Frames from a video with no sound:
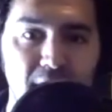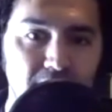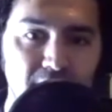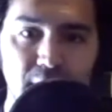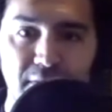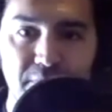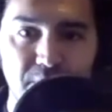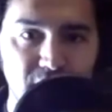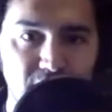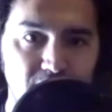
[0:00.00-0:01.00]
I really feel
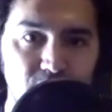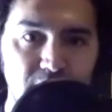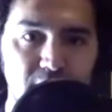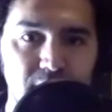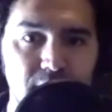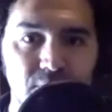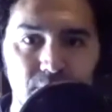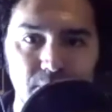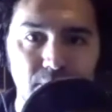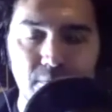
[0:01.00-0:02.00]
like we did
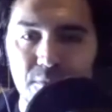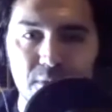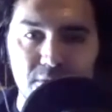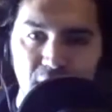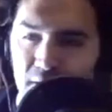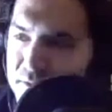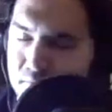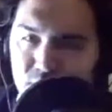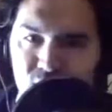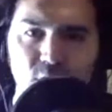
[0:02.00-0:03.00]

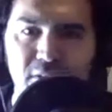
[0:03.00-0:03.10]
sort of